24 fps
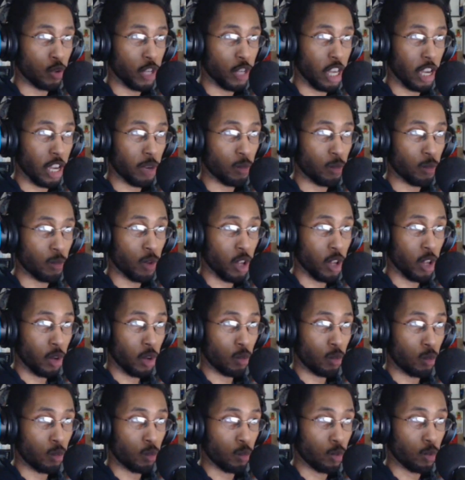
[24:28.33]
like New
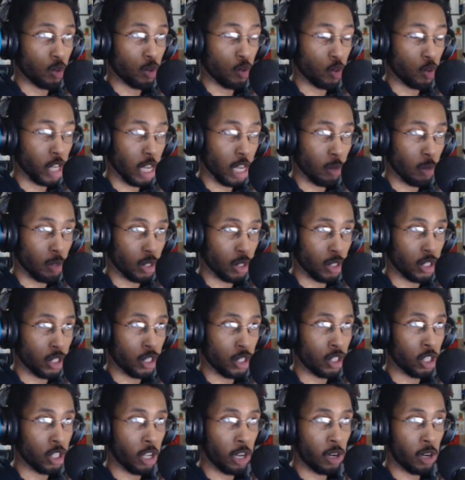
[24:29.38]
Game
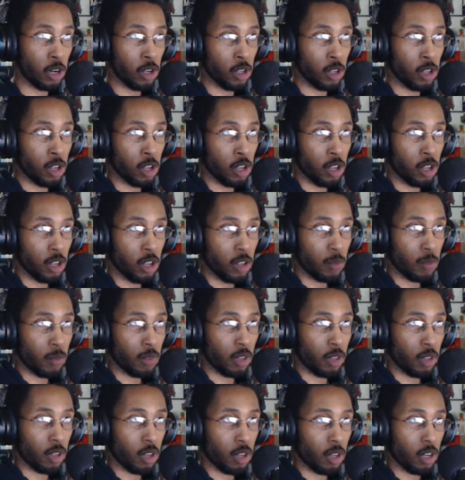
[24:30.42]
was the shit.
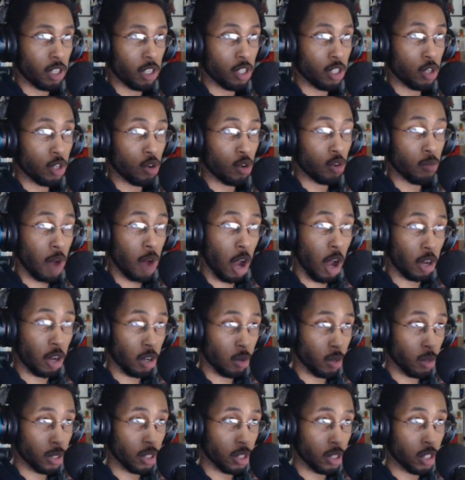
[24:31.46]

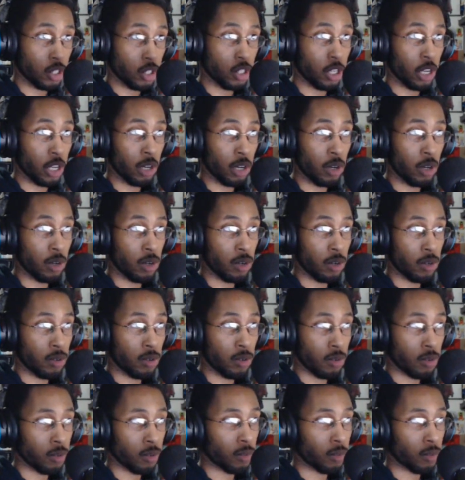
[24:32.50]
Shirobaka was the shit.